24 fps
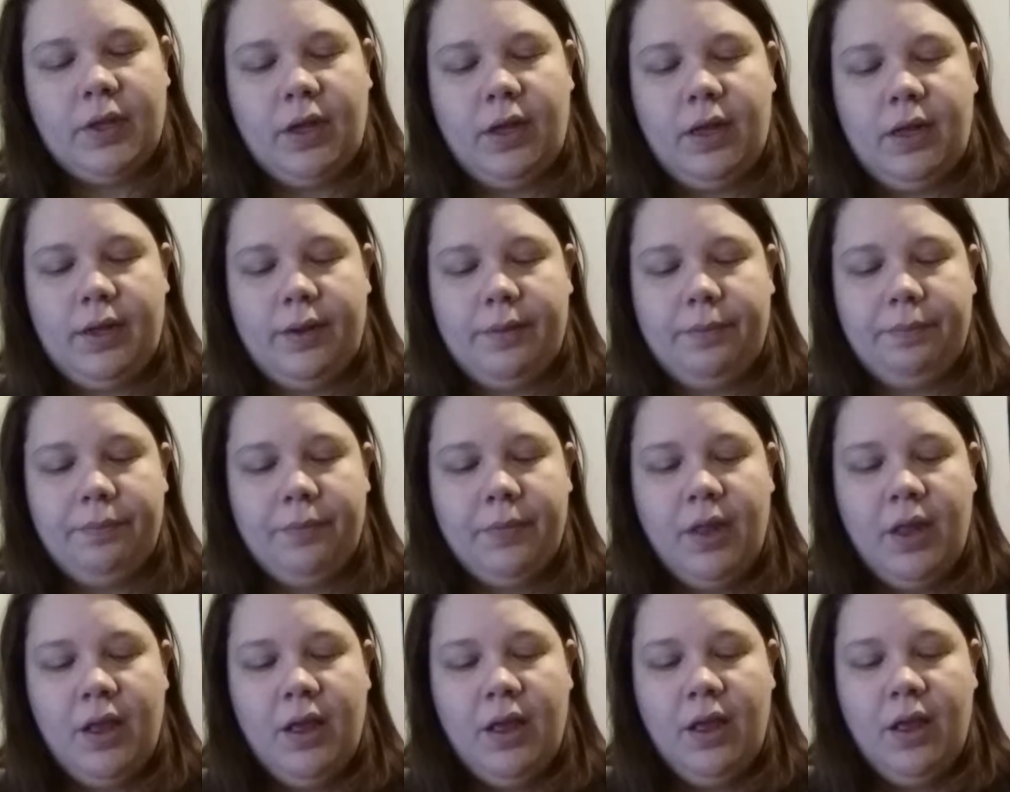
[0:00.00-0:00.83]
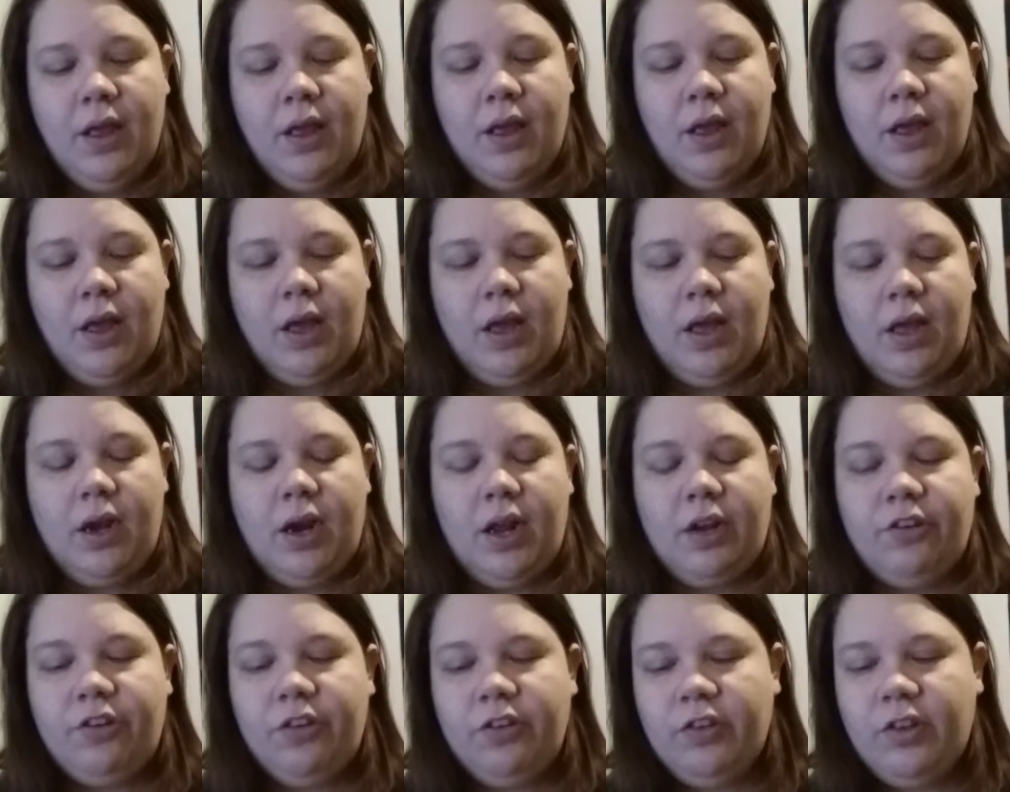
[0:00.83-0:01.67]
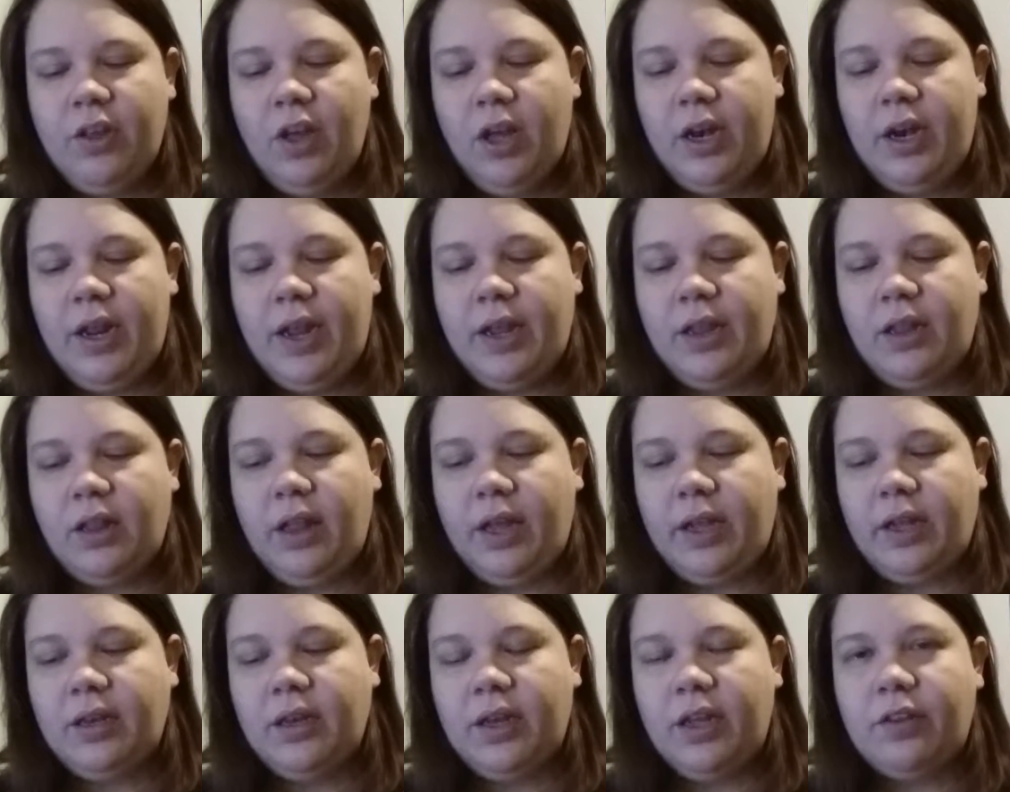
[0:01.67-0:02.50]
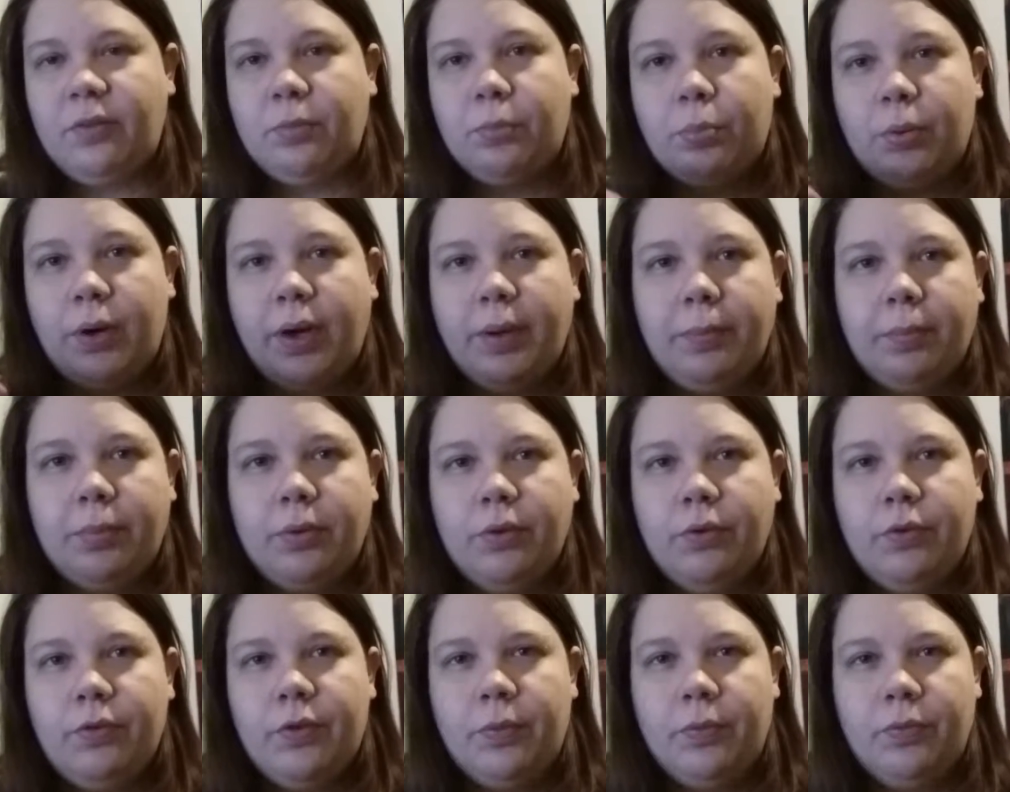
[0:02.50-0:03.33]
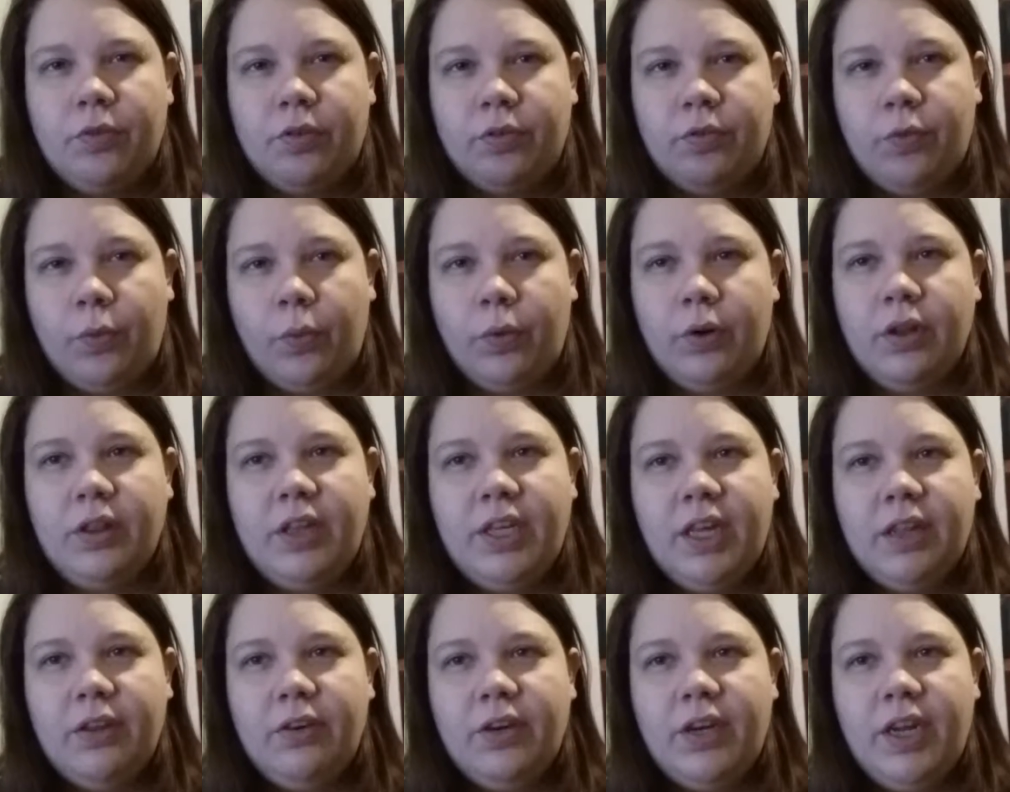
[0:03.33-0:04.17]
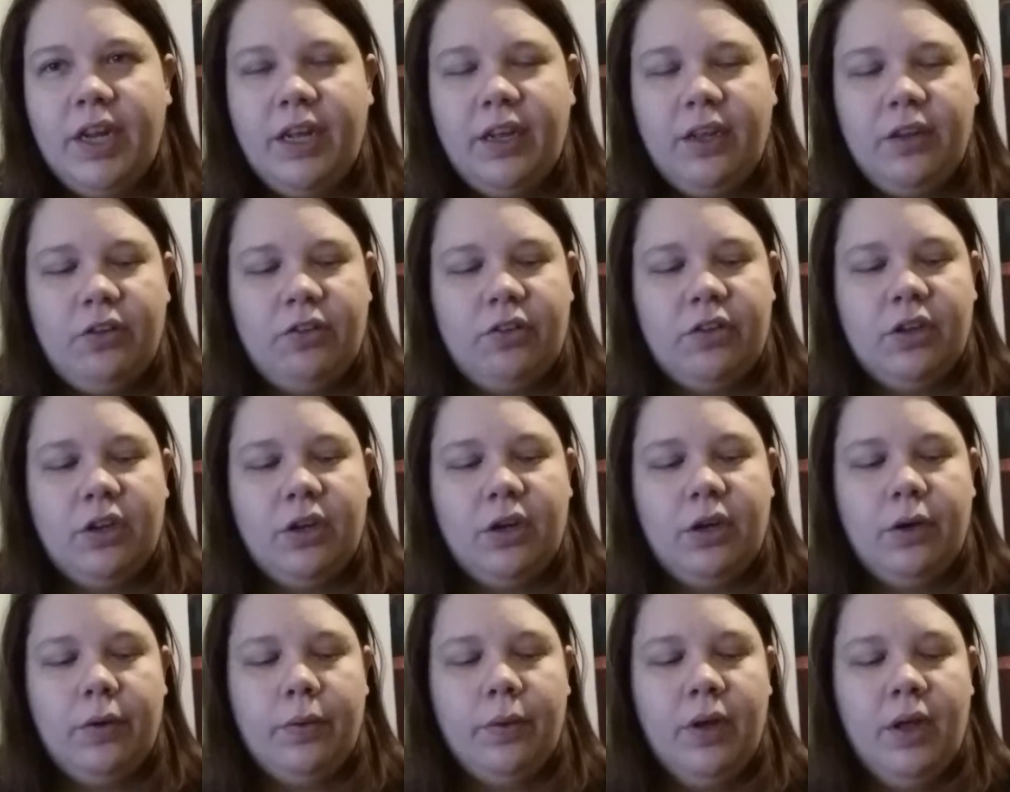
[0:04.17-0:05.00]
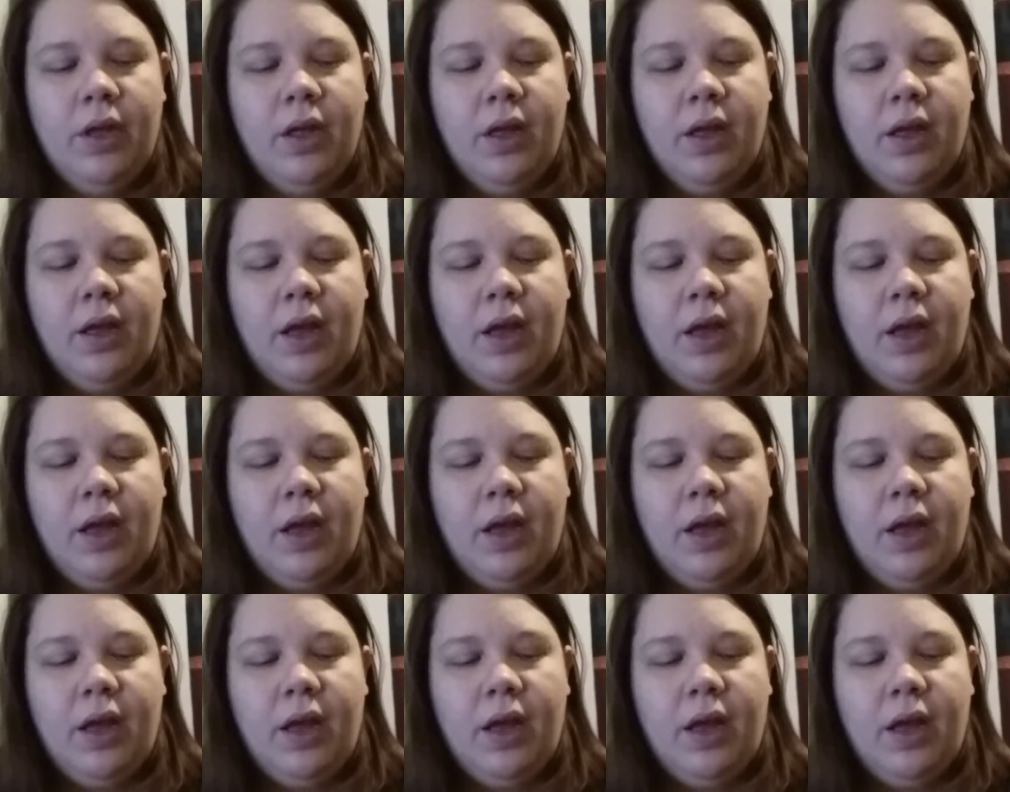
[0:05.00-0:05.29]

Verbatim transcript: Um, and I just got a like nice bright blue from Sephora the other day, so